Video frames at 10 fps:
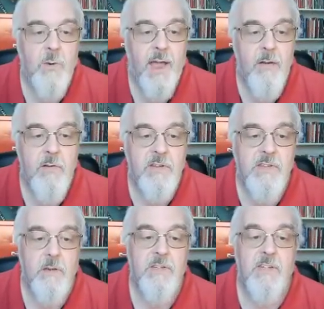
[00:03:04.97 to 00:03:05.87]
Herod.
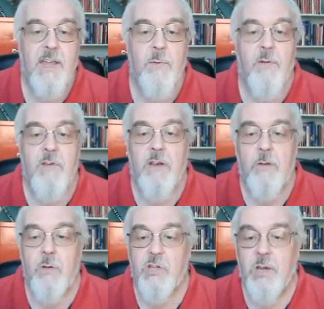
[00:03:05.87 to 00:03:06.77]
So today we're in
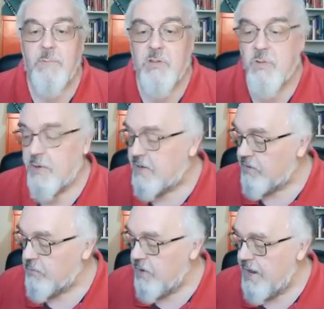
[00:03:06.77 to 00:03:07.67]
Luke chapter
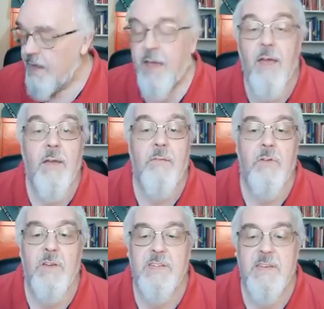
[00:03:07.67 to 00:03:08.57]
23,
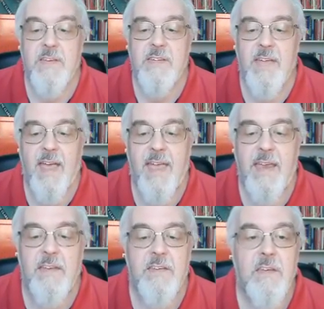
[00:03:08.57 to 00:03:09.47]
verses
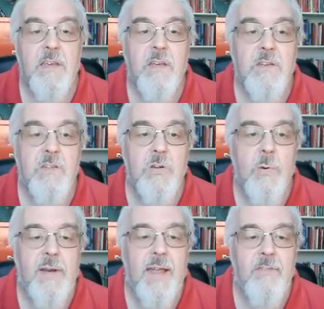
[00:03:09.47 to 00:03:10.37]
8 to
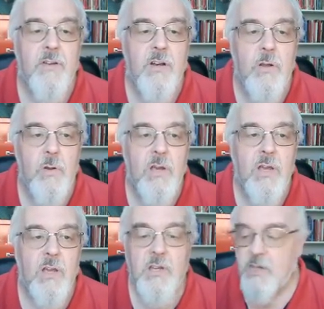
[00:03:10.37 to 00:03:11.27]
11. Luke
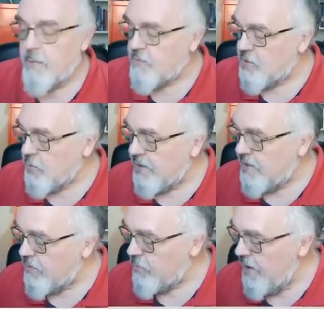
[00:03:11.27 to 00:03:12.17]
chapter
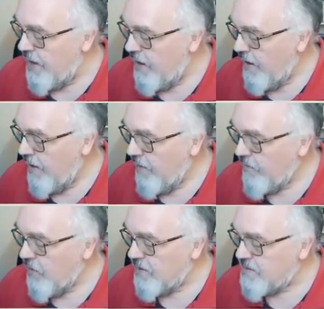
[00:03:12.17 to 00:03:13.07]
23,
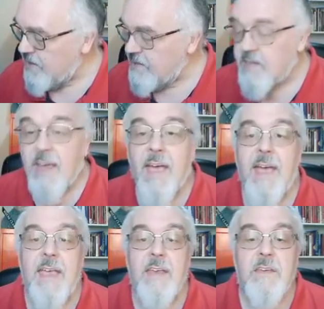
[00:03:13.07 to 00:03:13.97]
verses
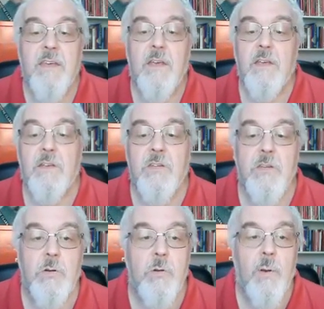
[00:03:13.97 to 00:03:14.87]
8
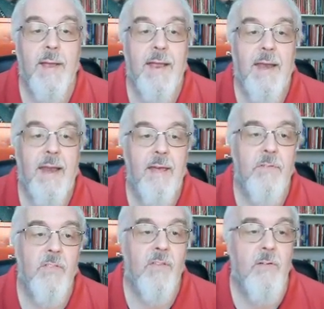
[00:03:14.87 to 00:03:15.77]
to
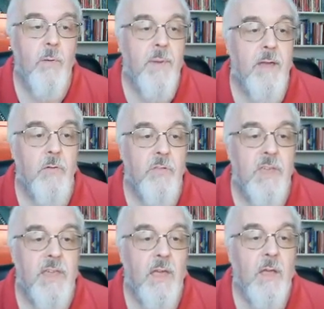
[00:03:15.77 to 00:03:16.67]
11. They're up here on
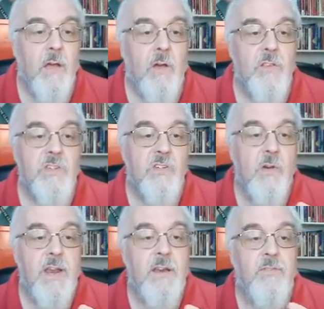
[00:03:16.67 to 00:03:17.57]
the on the
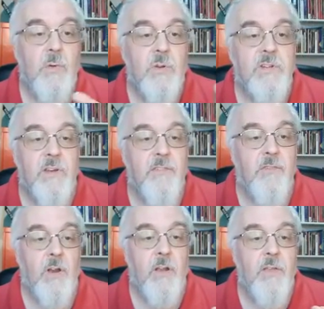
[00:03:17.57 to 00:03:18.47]
screen if you want to
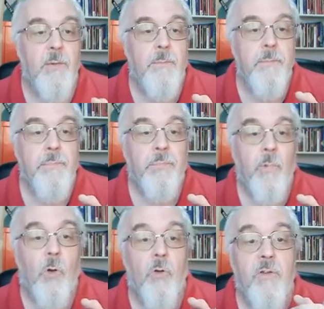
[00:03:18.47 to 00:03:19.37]
follow them,
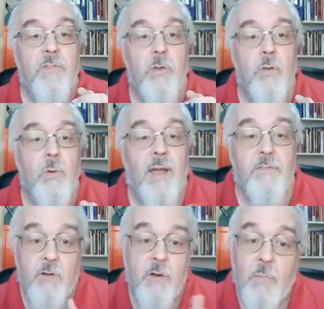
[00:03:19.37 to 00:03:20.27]
or if you have
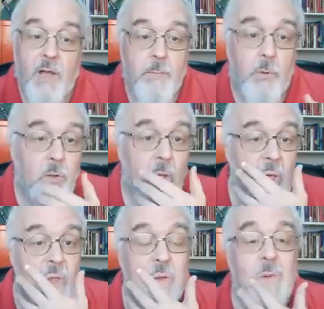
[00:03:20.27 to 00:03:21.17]
your own Bible,
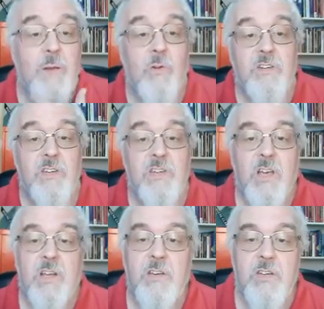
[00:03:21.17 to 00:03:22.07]
you may want to
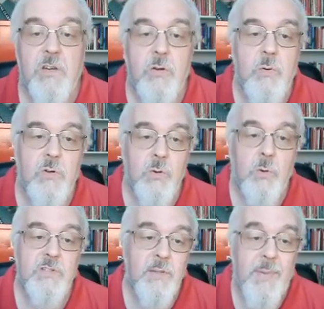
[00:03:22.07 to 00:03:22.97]
turn to
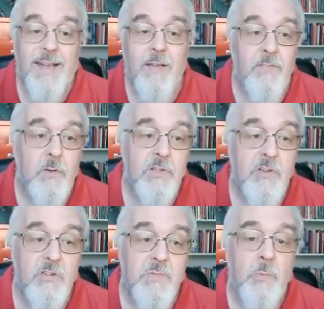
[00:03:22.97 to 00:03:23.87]
towards the back of Luke's
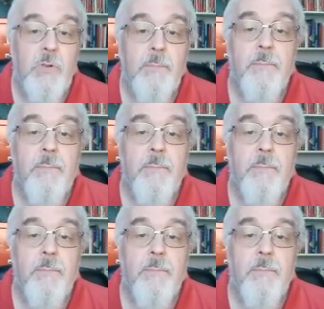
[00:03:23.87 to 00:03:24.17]
Gospel.